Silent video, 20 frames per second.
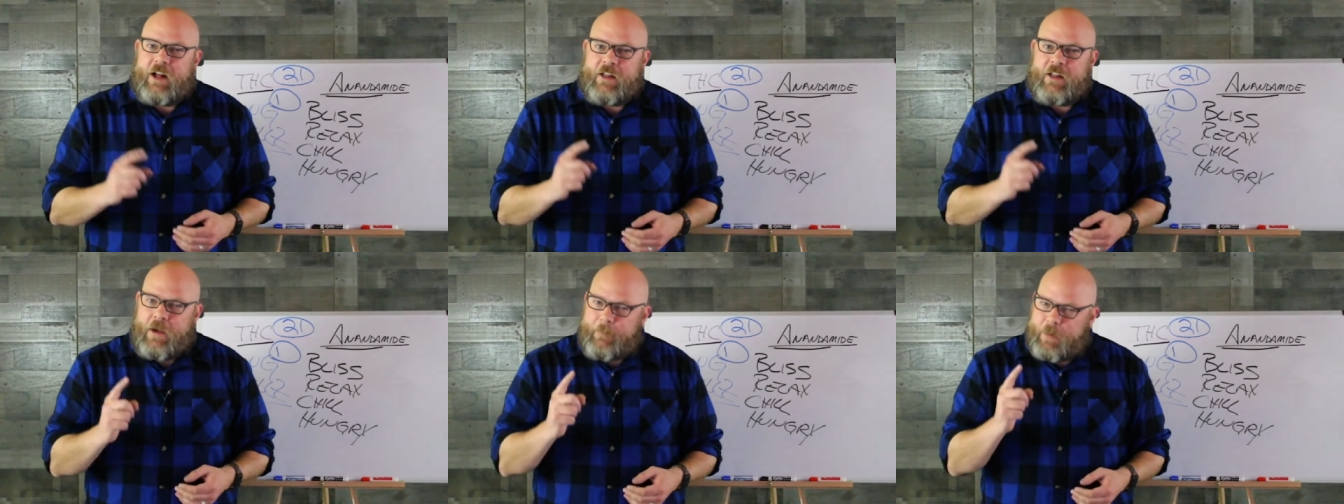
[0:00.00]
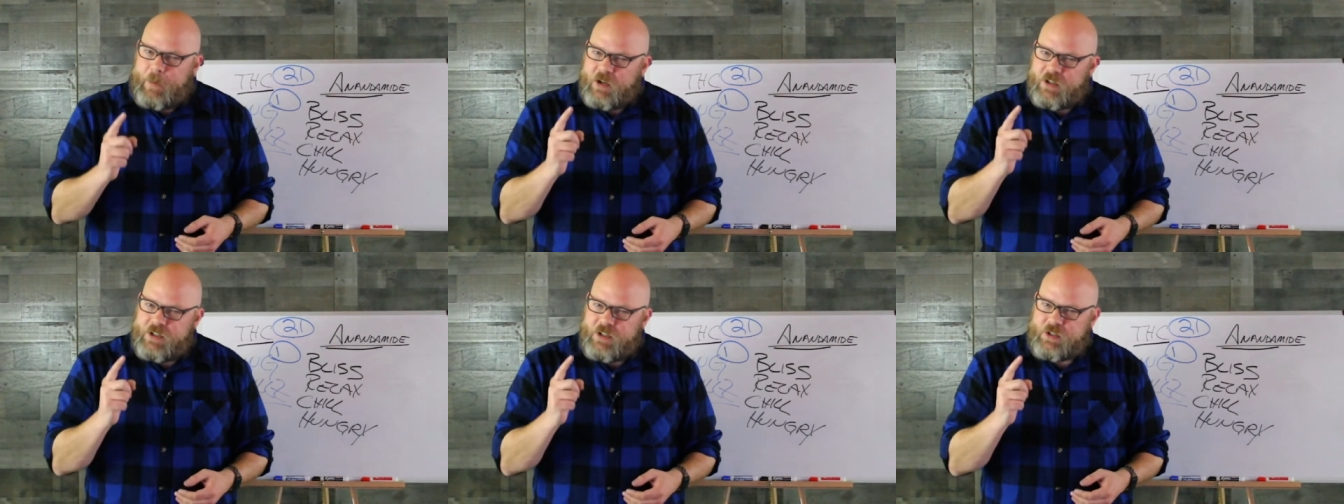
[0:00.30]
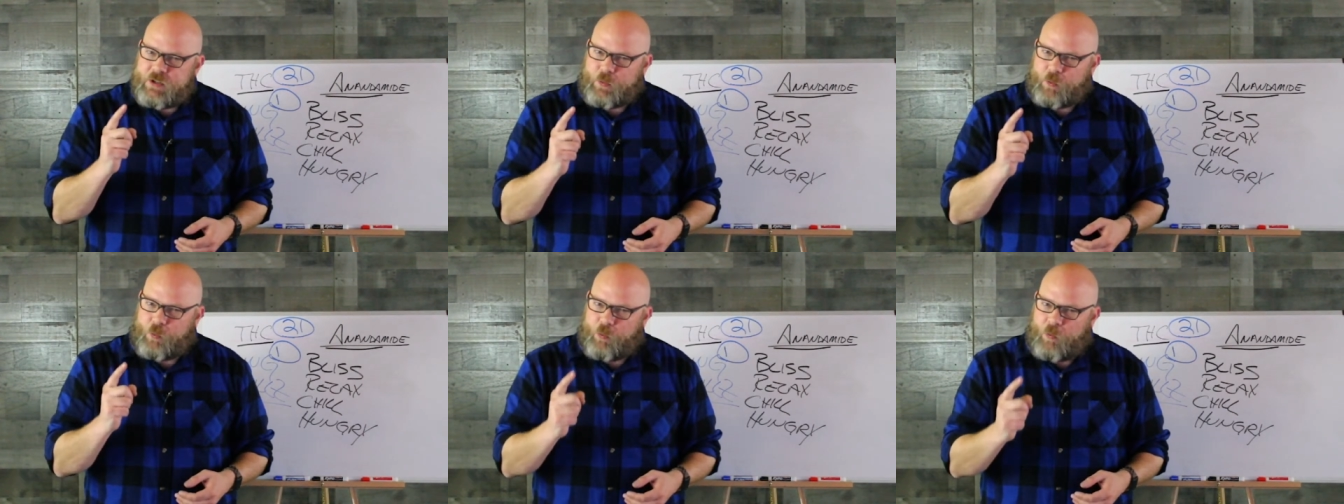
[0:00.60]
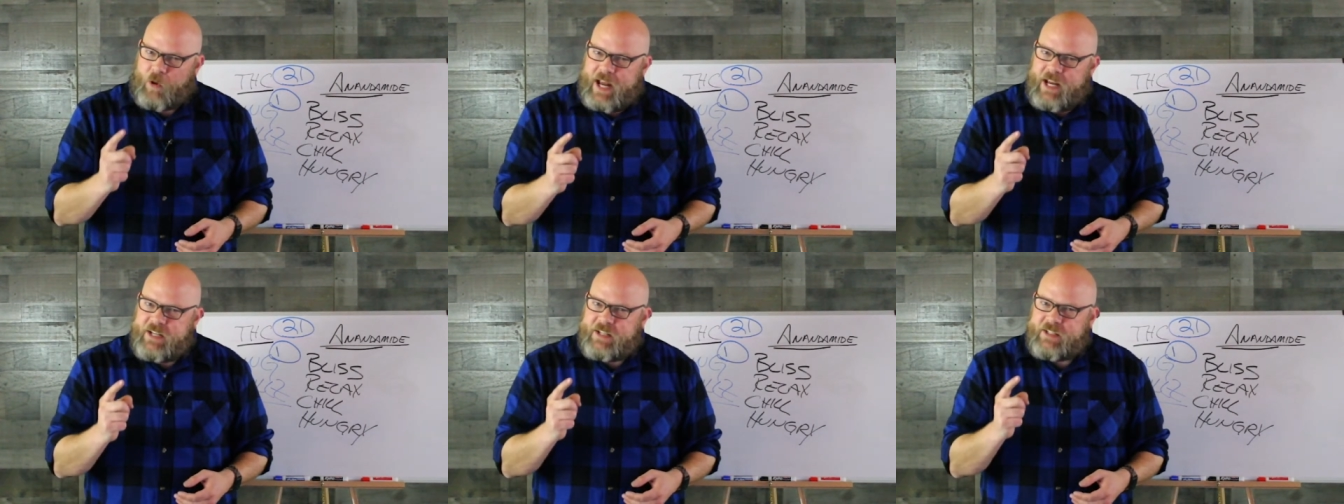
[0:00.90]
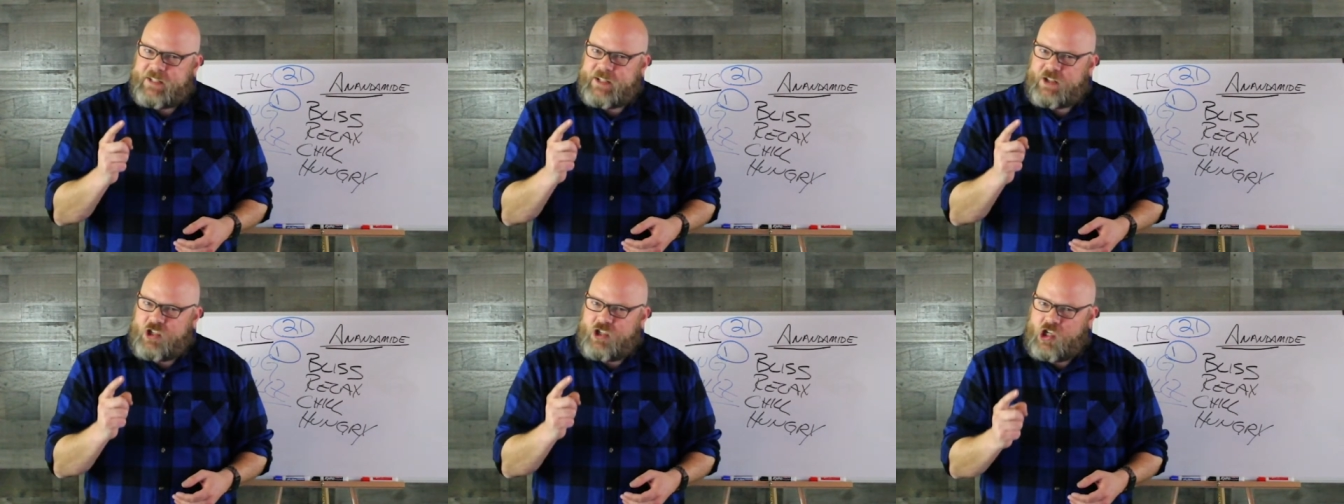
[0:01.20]
that person's right
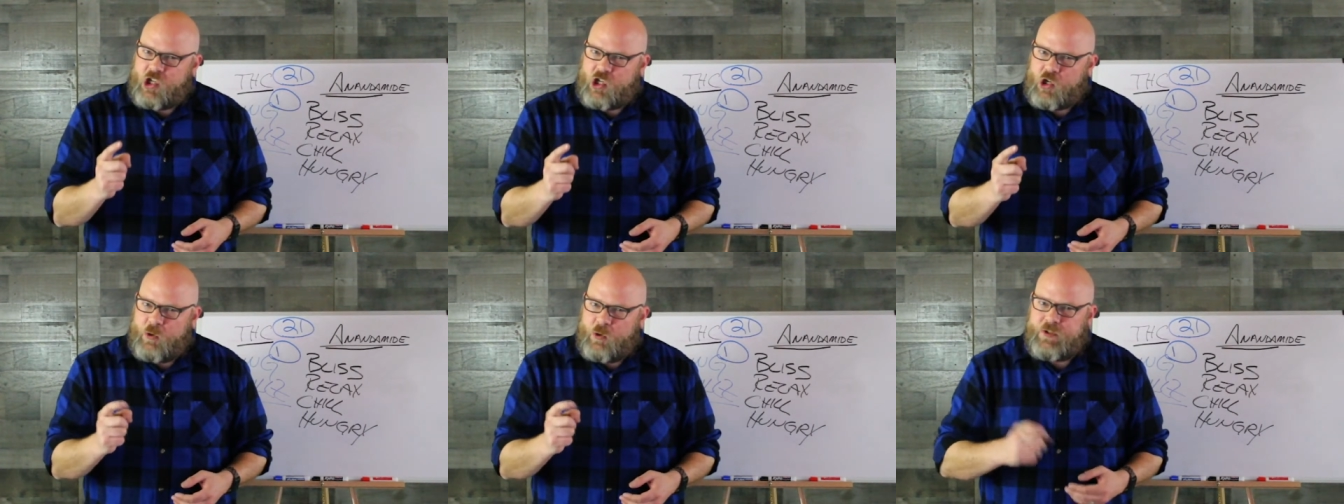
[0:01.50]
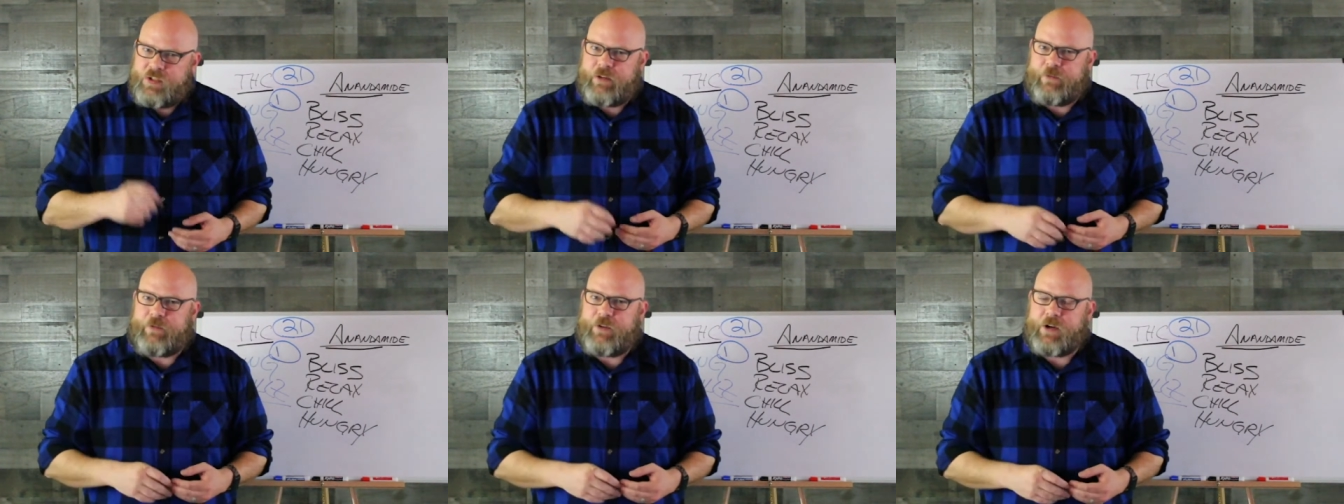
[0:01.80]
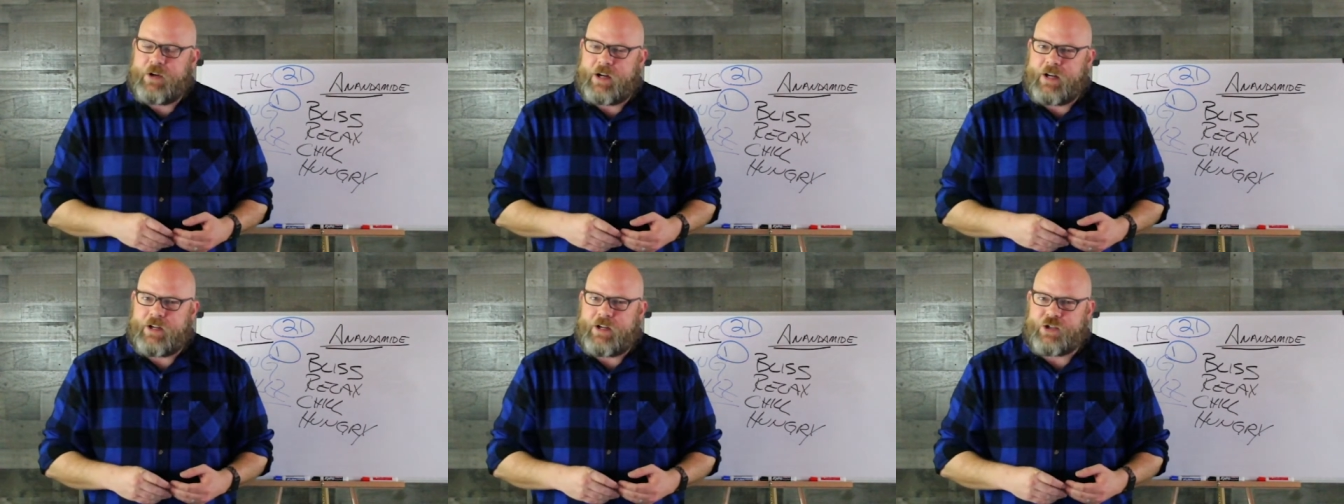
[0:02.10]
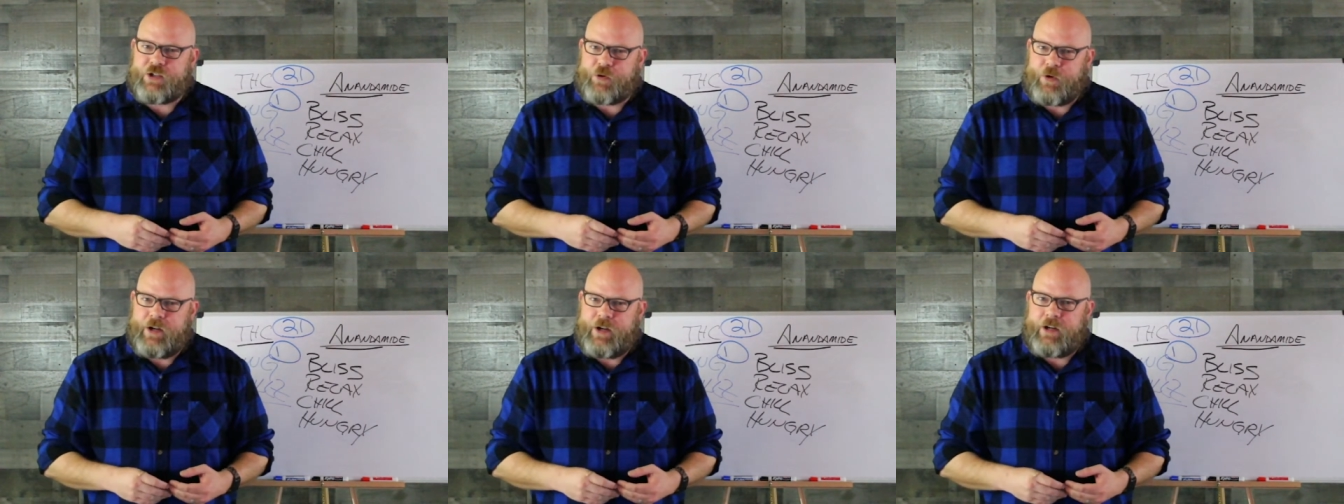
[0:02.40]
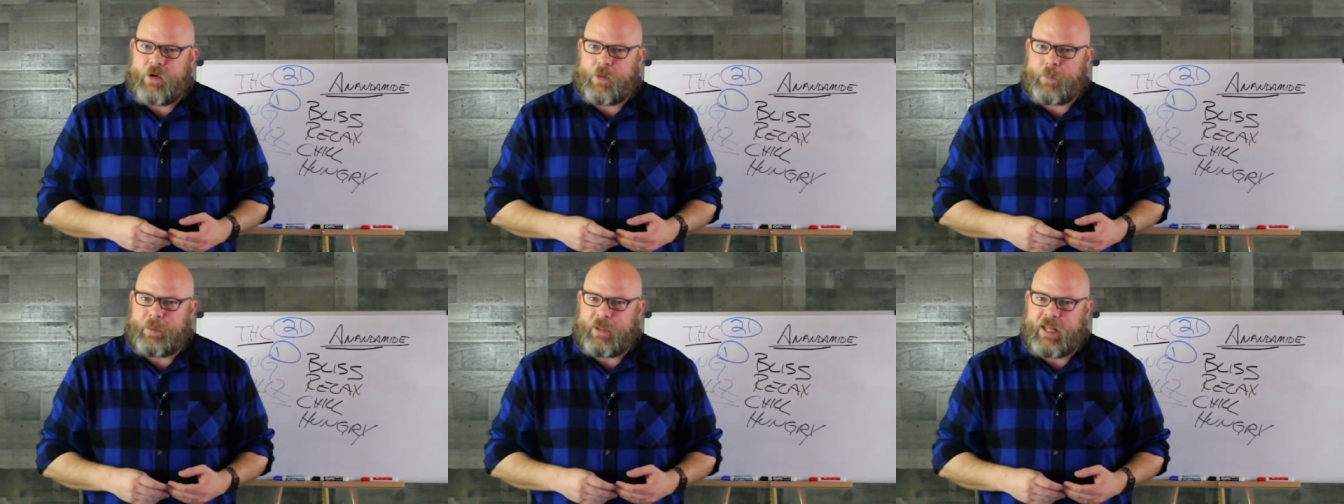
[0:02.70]
to choose if they're going to
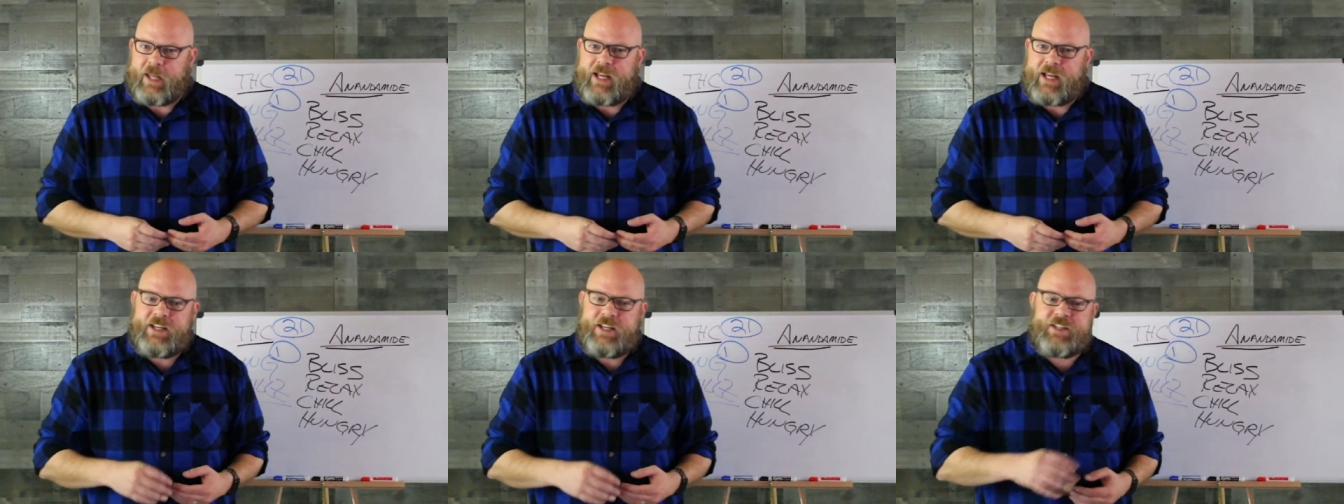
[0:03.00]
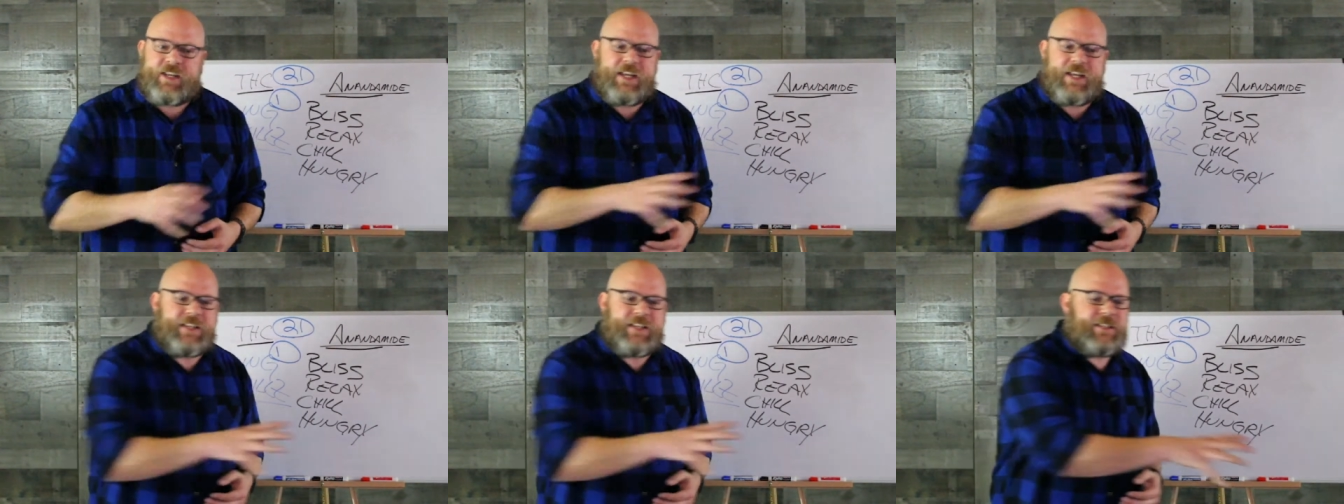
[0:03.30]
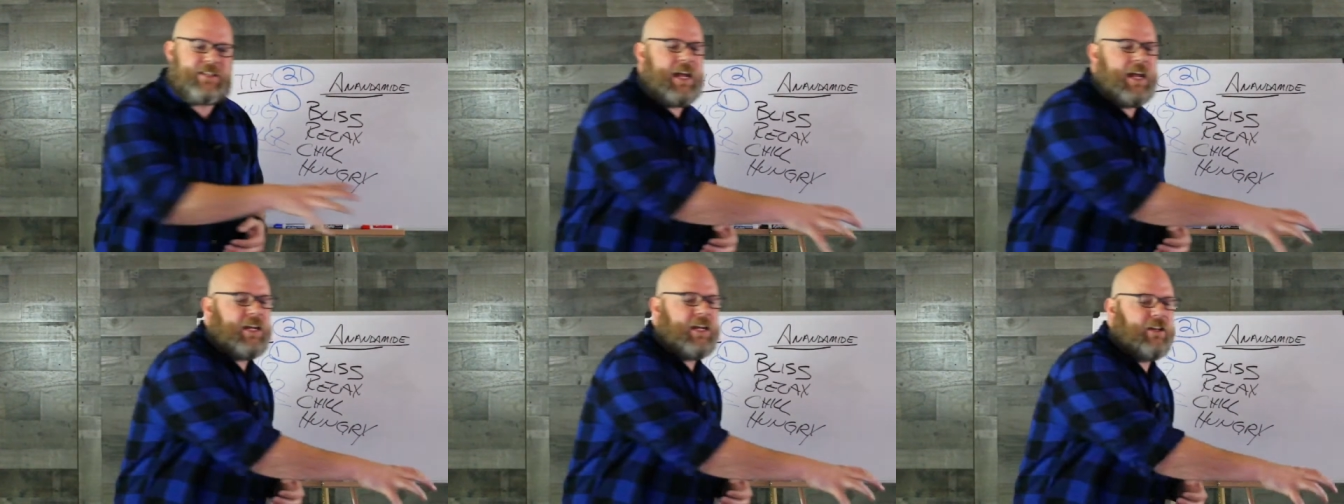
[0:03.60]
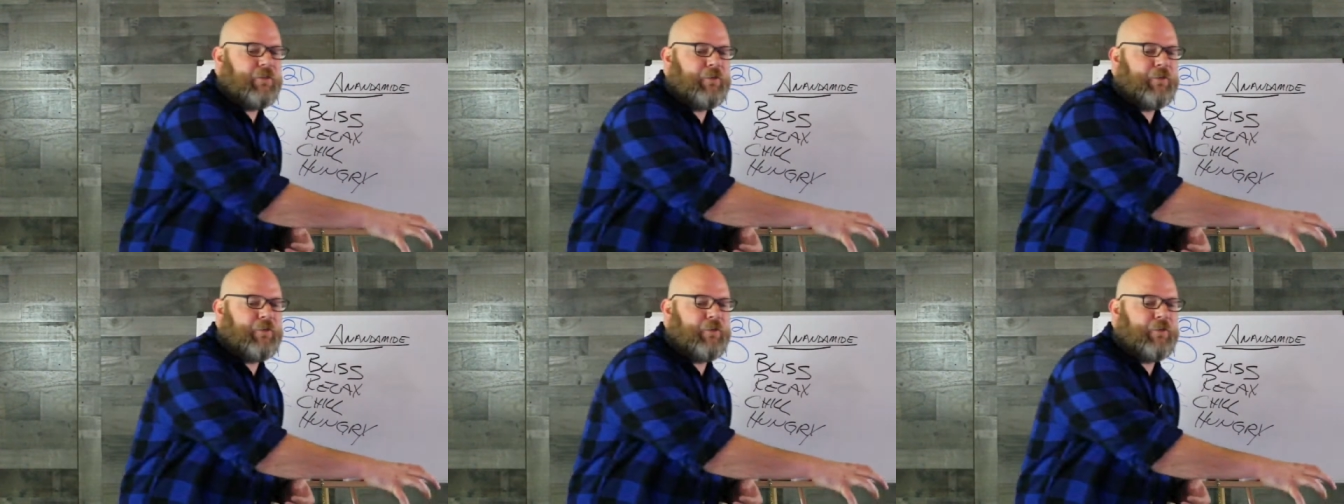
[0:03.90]
drink or blaze is taken